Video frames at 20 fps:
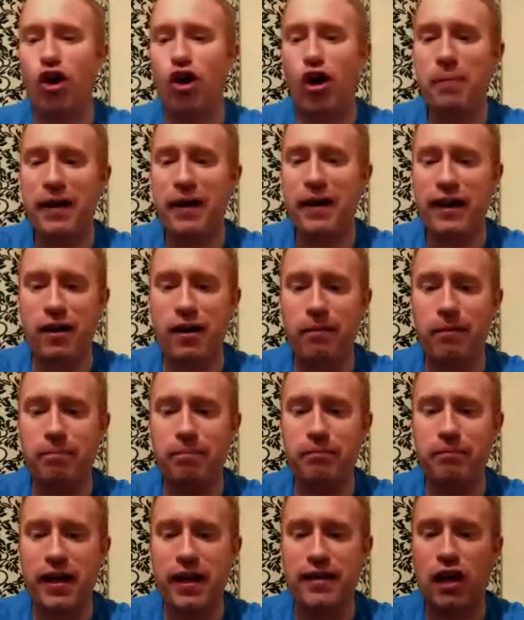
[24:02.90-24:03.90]
are picking up
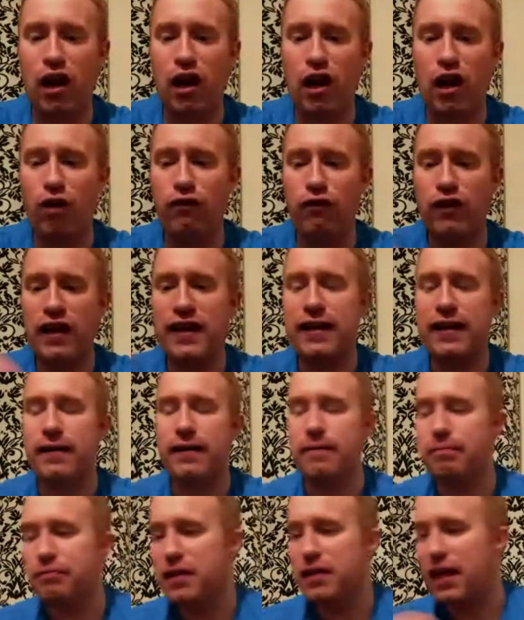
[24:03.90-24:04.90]
is a lovely
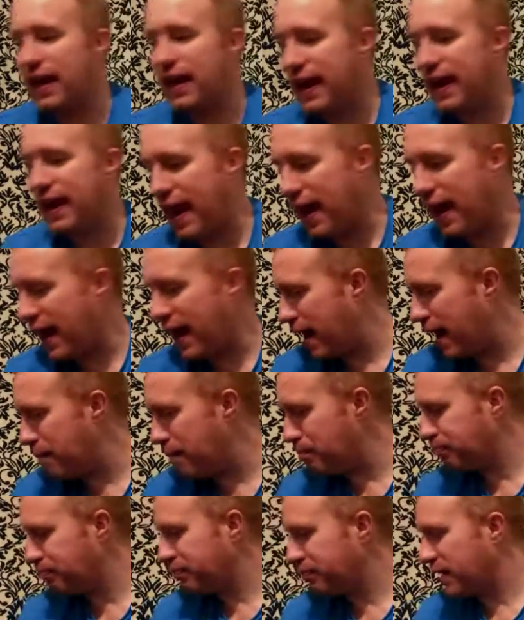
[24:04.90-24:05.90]

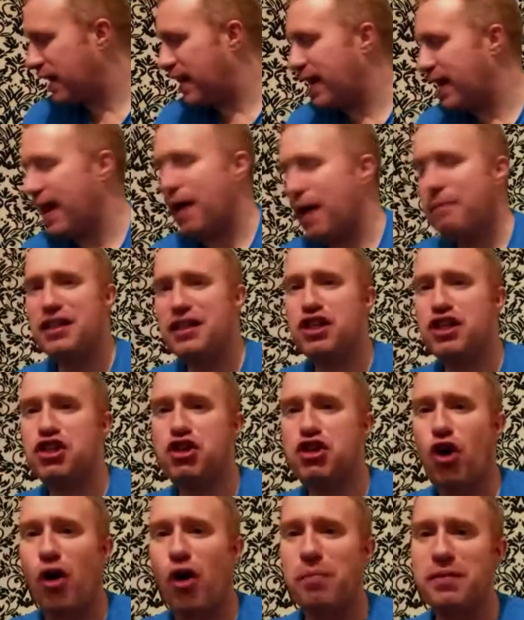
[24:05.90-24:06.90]
lemon
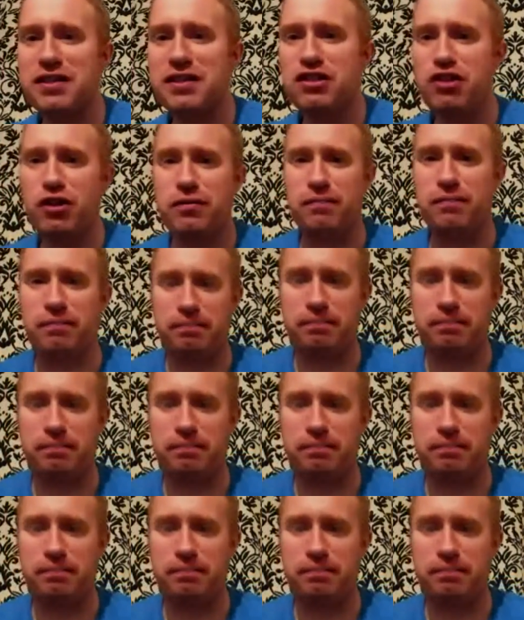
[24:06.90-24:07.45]
sharpness to it.